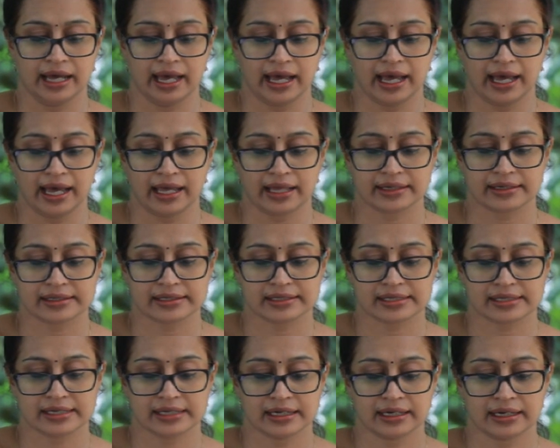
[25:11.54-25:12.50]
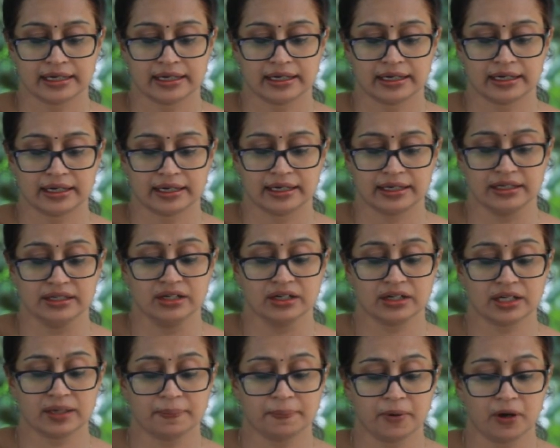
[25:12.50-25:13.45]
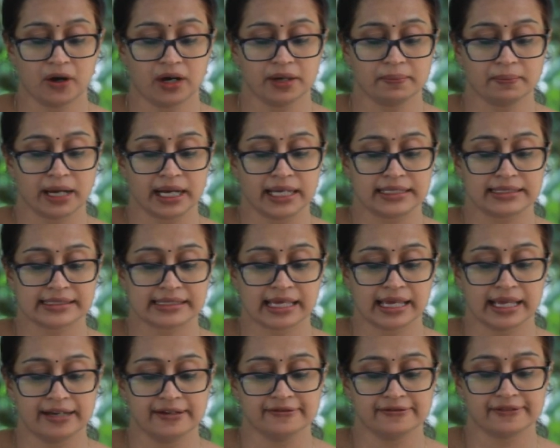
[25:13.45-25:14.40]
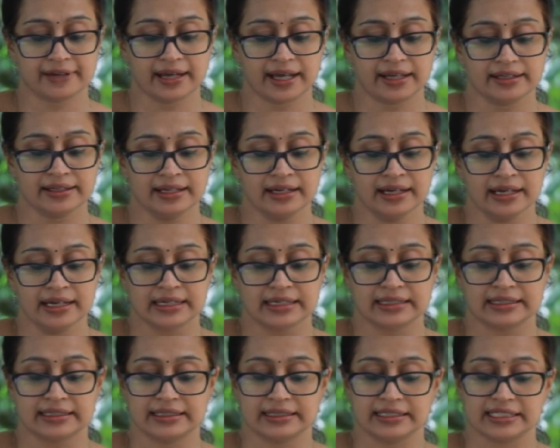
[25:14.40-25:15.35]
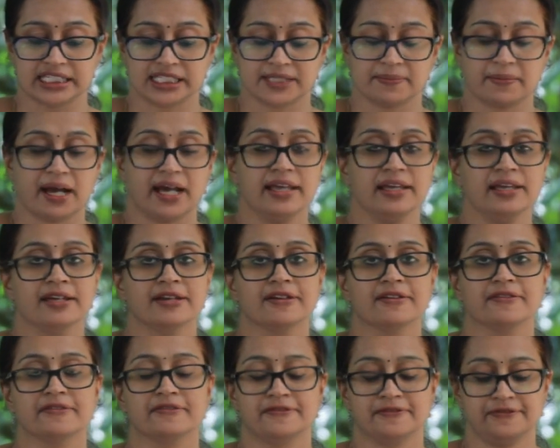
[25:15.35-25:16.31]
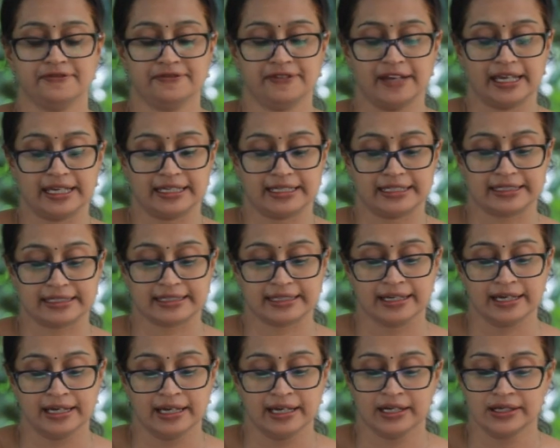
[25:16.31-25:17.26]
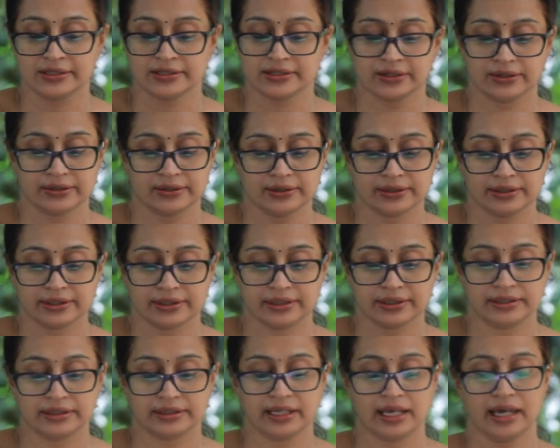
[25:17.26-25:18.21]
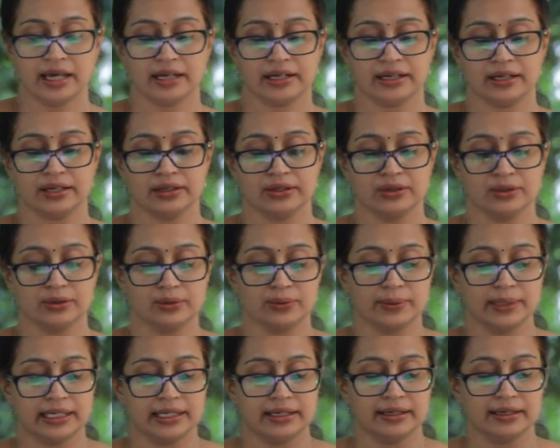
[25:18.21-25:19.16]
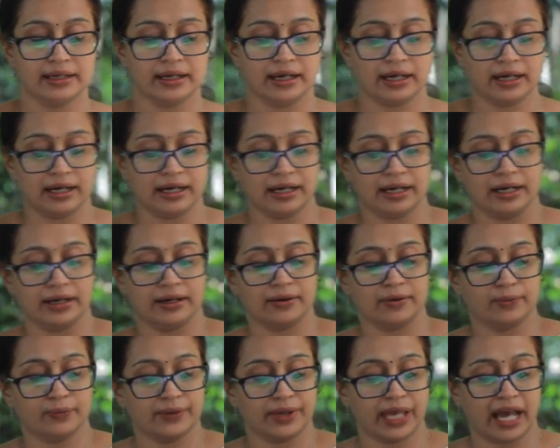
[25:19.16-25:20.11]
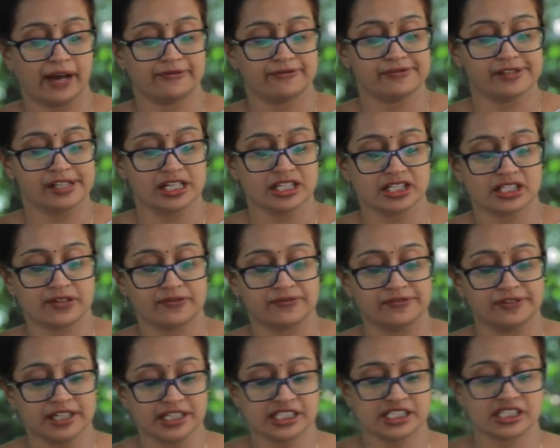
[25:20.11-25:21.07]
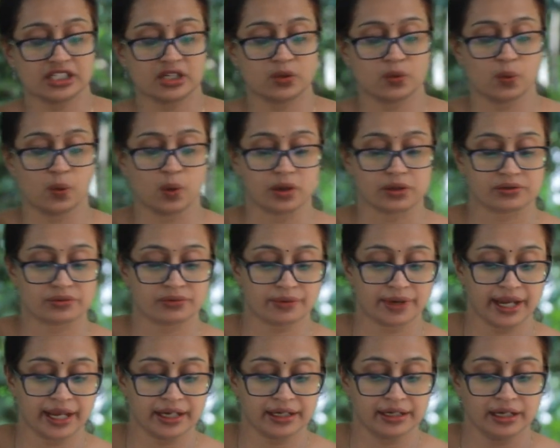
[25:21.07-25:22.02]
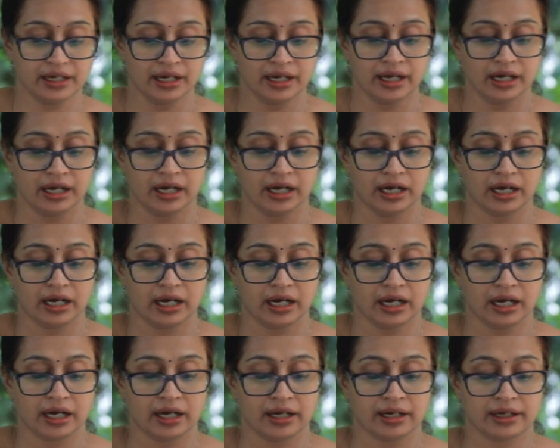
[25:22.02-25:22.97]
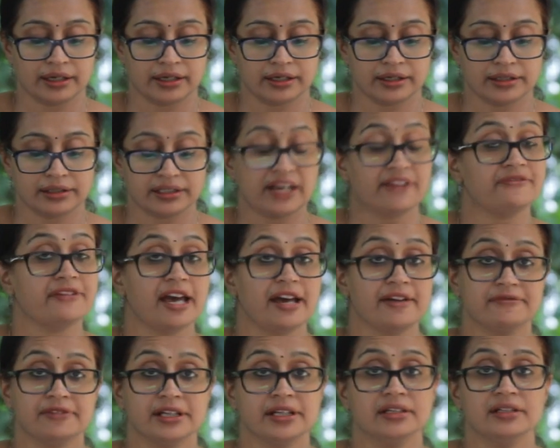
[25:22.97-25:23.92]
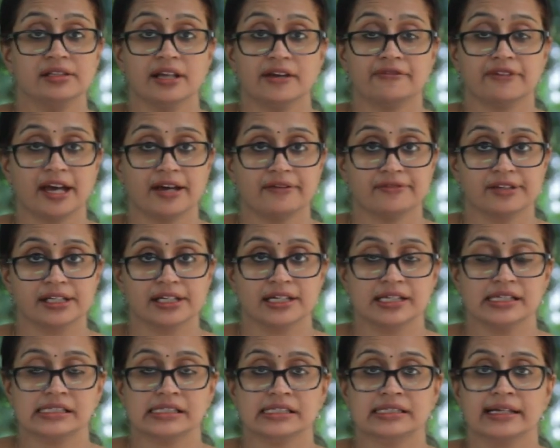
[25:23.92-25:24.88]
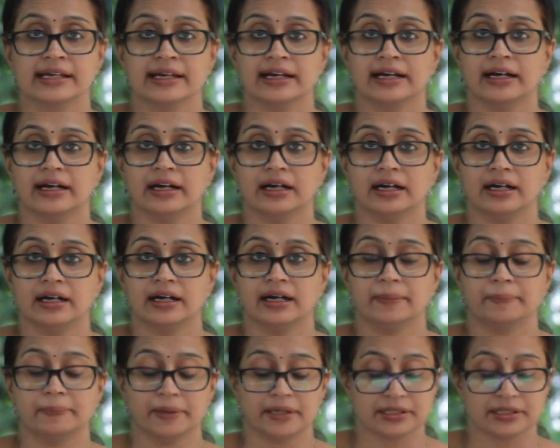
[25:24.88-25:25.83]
and look upon myself and curse my fate. So there you will, we have finished the first quatrain. Deaf heaven is a